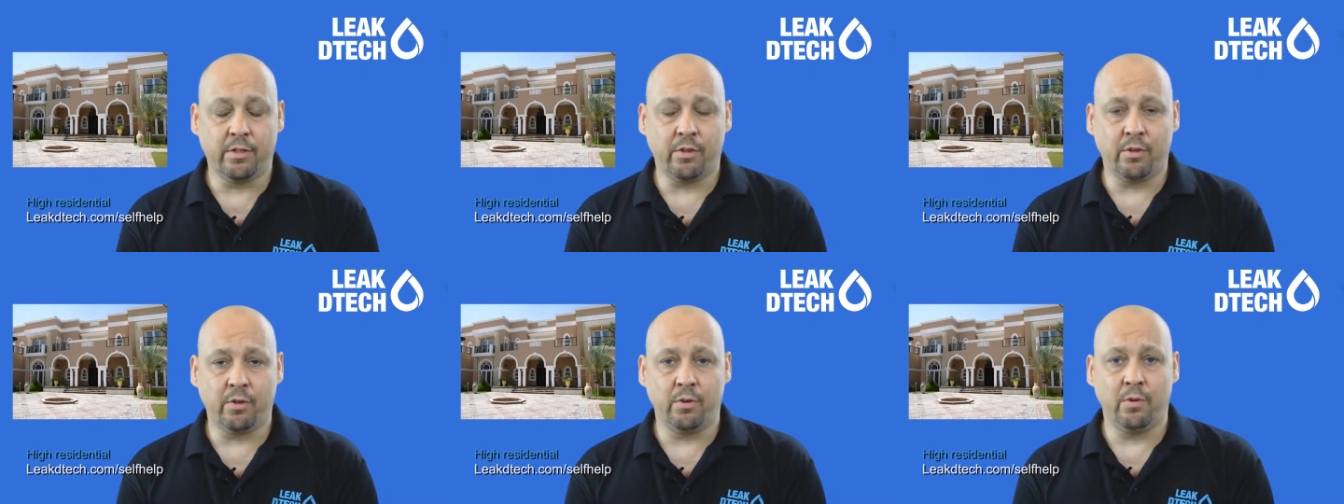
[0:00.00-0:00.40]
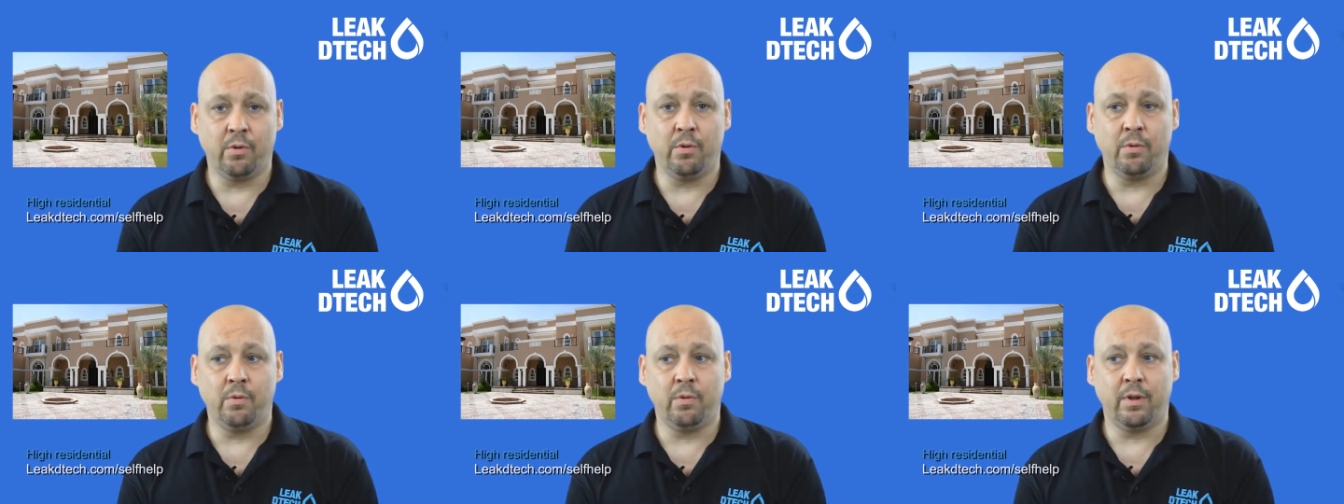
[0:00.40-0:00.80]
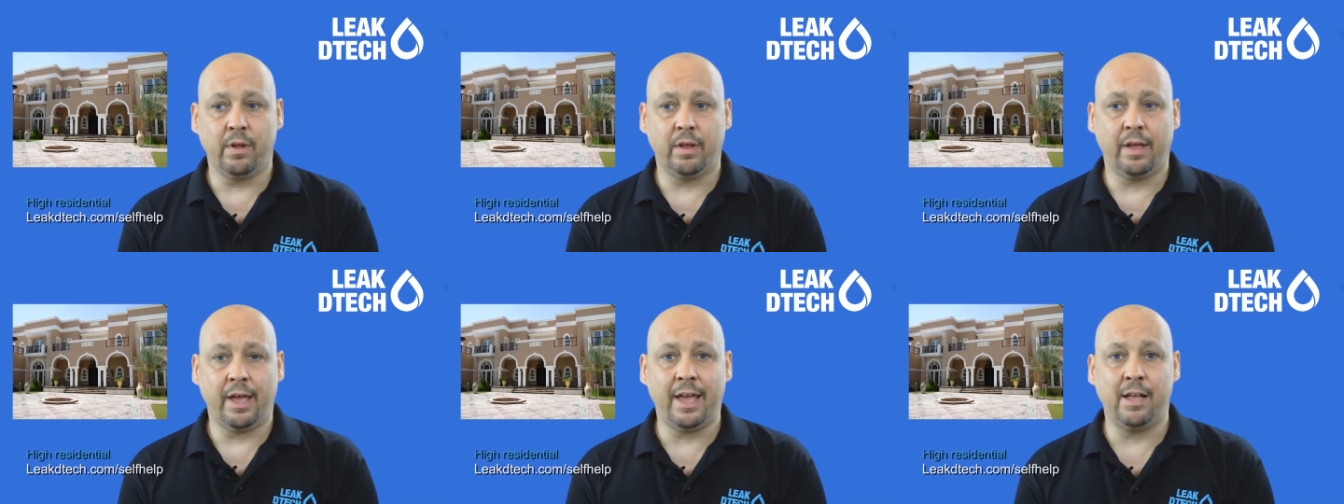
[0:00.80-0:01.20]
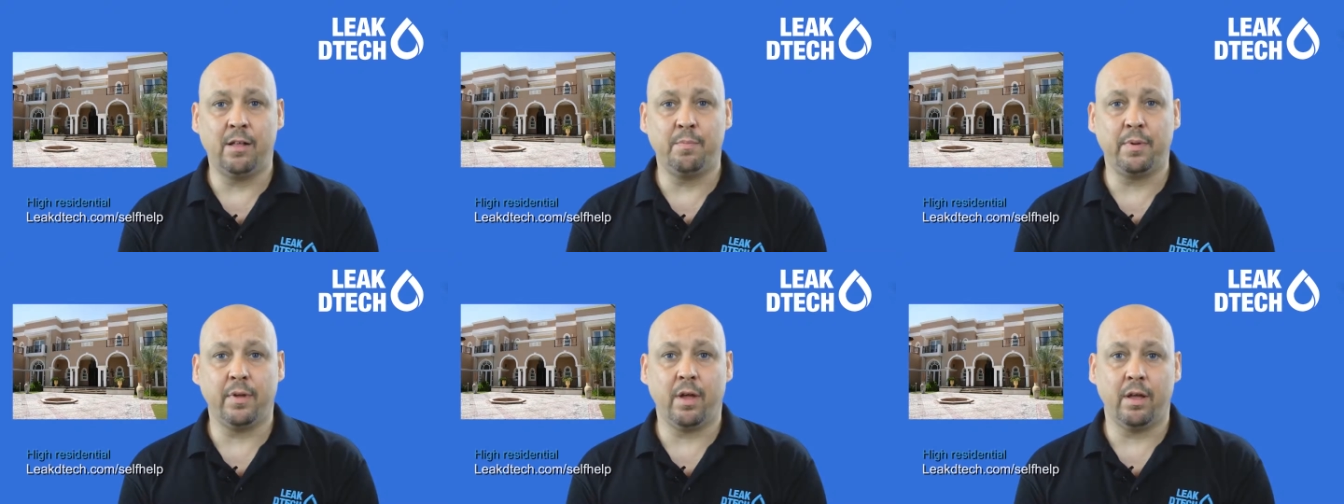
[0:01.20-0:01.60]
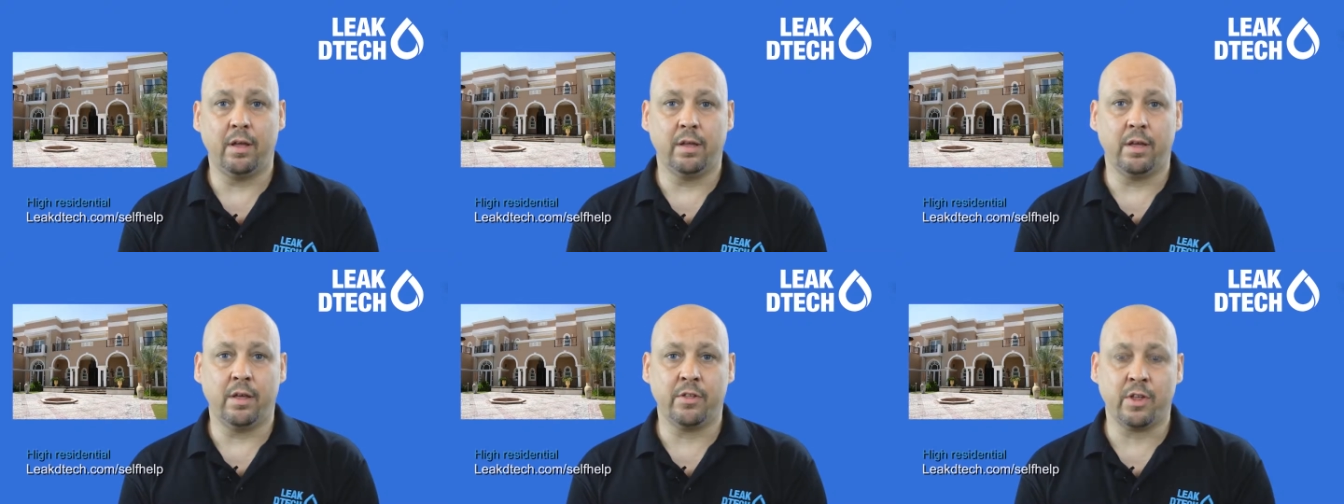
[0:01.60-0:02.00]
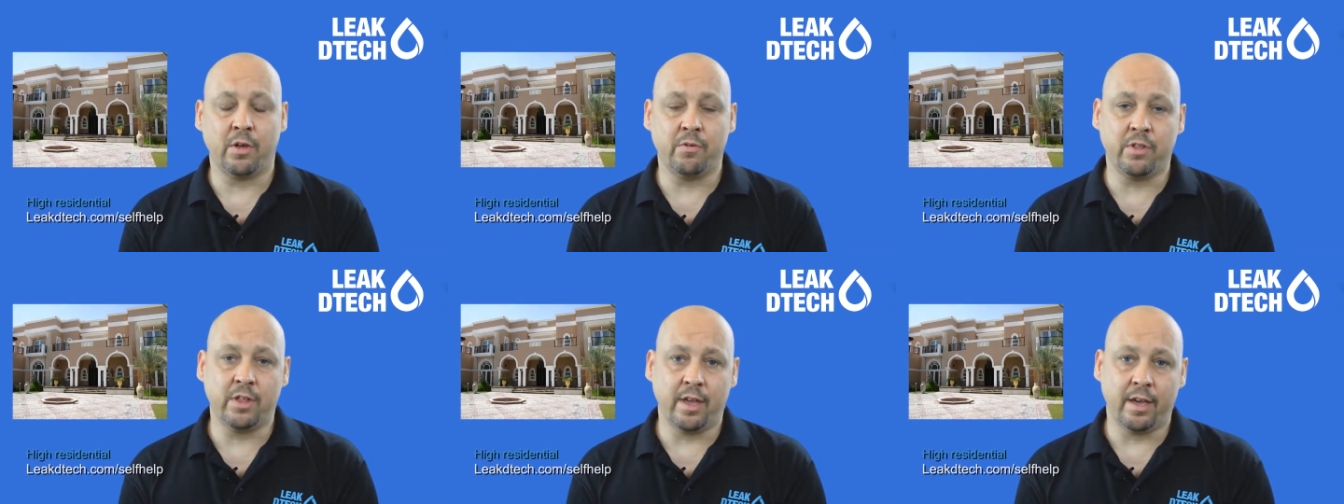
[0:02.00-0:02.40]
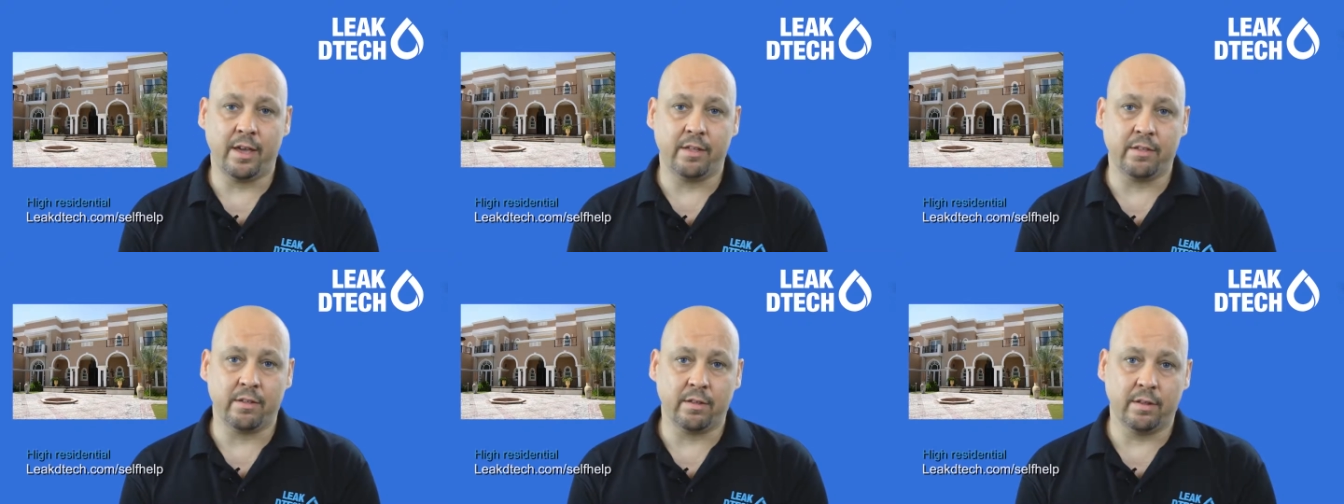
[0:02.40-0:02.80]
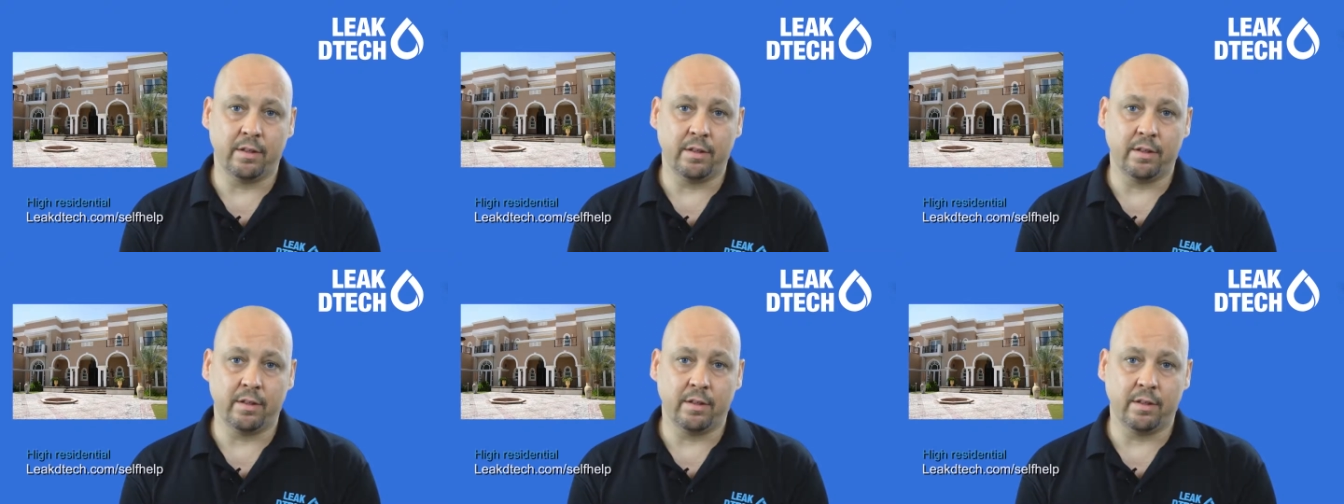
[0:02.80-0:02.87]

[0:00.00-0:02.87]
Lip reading: to help associate